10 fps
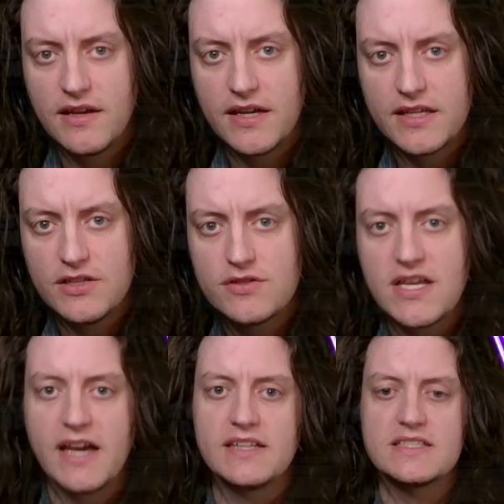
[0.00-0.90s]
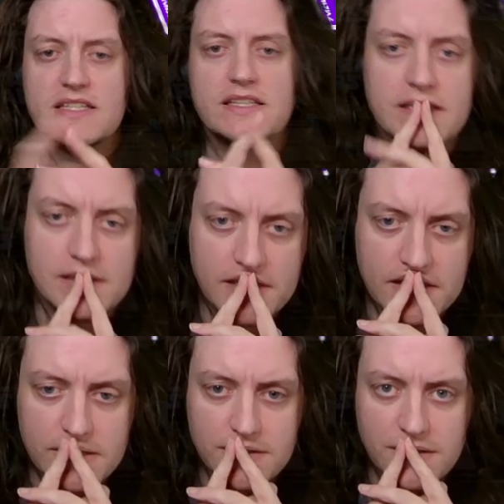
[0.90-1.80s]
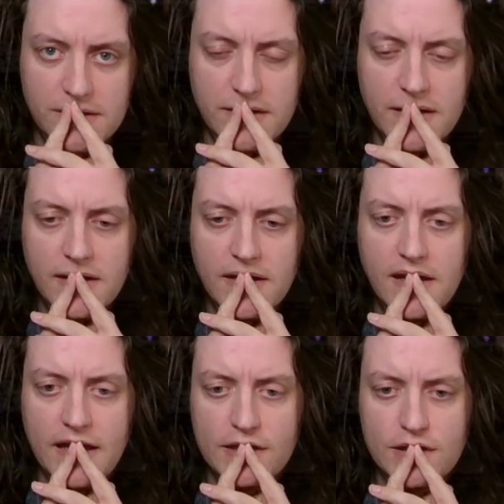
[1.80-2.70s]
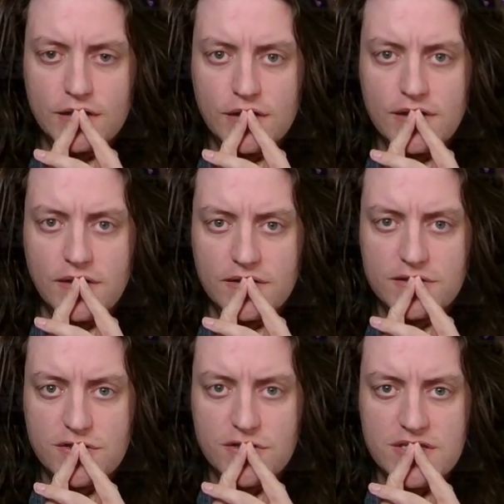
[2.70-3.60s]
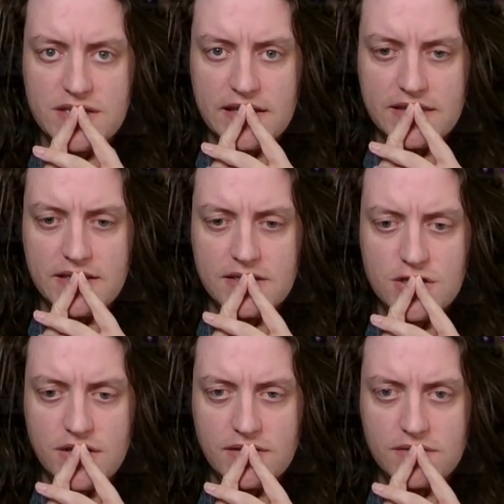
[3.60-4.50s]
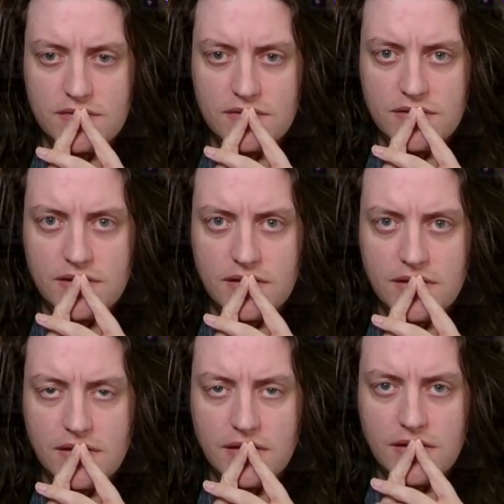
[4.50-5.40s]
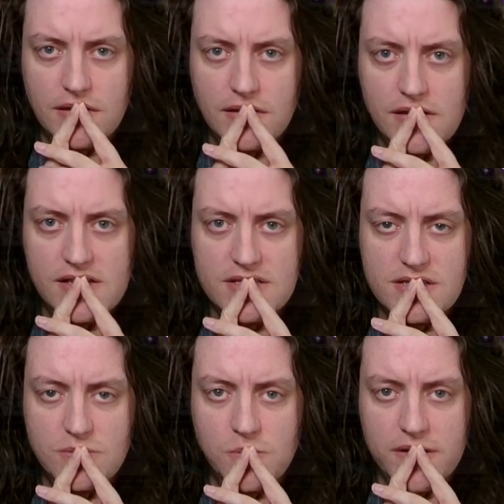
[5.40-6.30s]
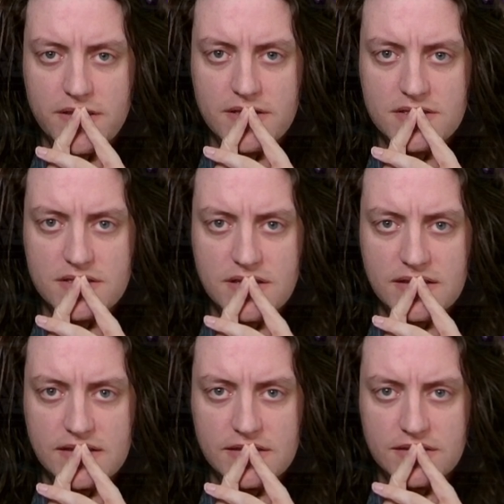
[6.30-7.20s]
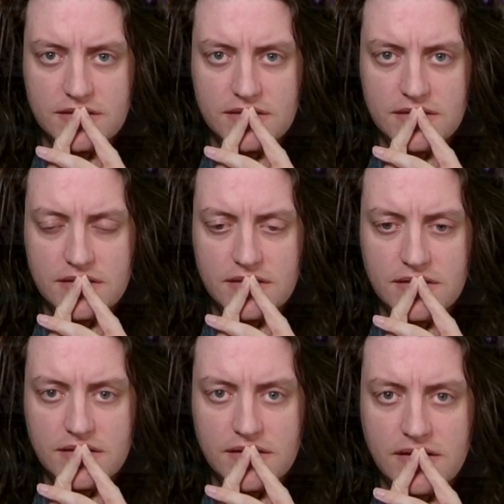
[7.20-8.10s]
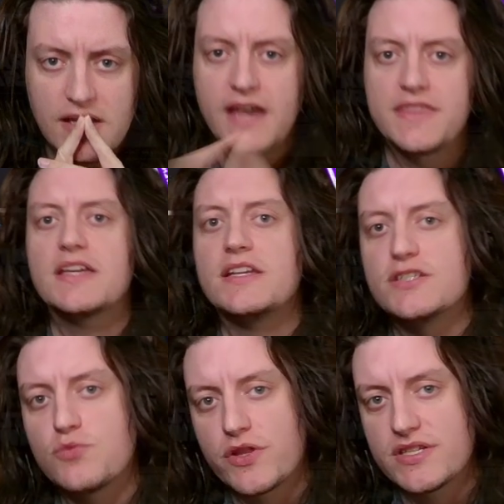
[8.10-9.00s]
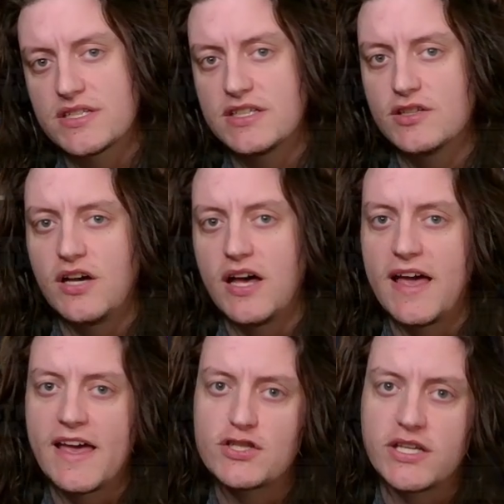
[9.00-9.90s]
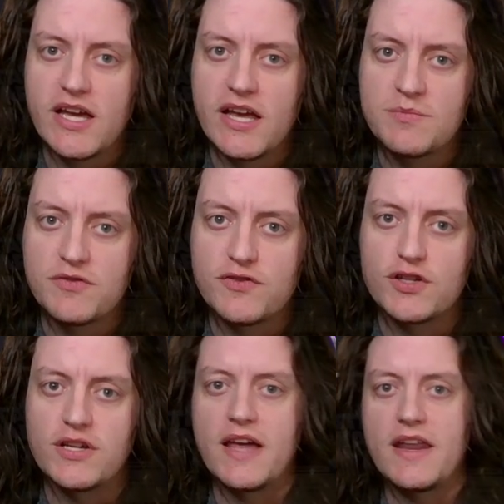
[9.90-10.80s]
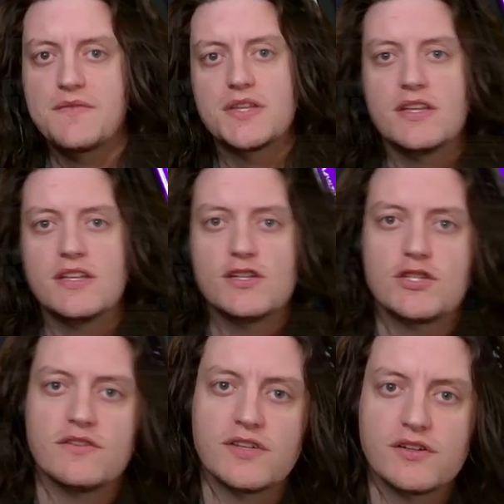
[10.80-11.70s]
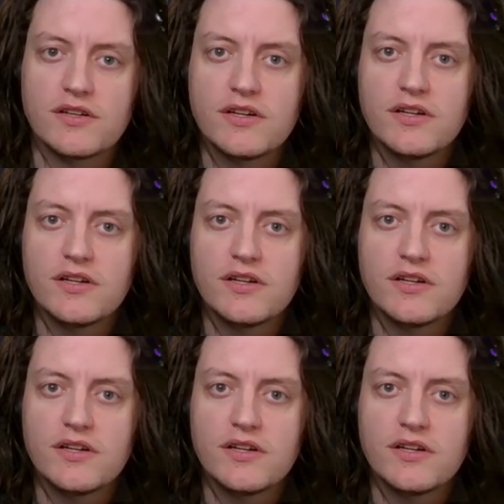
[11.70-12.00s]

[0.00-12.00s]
I can use Iden to heal here. I could also just take the initiative. Is it worth it to heal? I think it is worth it to heal. I actually kind of prefer not having the initiative here.